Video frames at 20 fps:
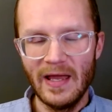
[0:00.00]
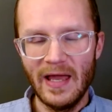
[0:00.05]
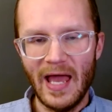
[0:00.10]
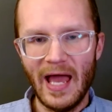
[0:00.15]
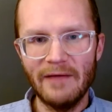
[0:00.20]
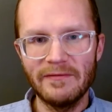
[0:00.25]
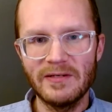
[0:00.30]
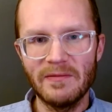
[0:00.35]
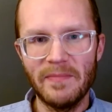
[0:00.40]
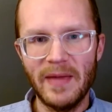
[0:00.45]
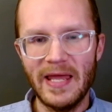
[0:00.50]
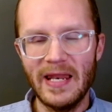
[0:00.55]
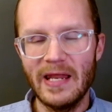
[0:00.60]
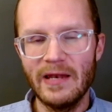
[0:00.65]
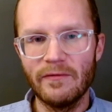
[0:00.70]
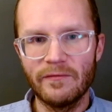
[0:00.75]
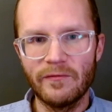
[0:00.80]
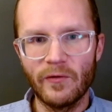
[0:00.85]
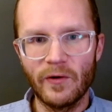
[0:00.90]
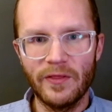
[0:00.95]
have
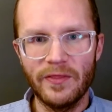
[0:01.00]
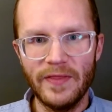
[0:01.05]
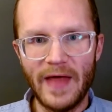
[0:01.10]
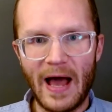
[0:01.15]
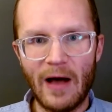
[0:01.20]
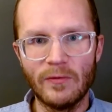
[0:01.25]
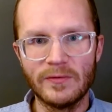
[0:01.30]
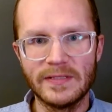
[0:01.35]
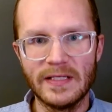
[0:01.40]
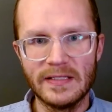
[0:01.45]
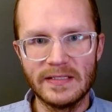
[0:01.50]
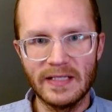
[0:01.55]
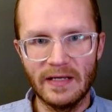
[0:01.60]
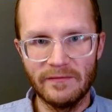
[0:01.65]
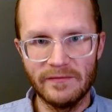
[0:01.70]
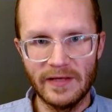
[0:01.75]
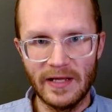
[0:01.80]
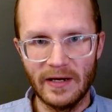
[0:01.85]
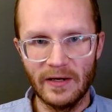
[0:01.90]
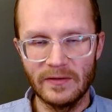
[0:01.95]
debated for thousands
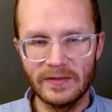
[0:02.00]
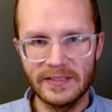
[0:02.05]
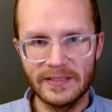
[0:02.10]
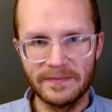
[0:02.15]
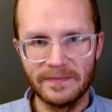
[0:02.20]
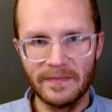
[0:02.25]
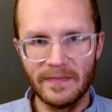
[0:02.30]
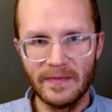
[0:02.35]
of years.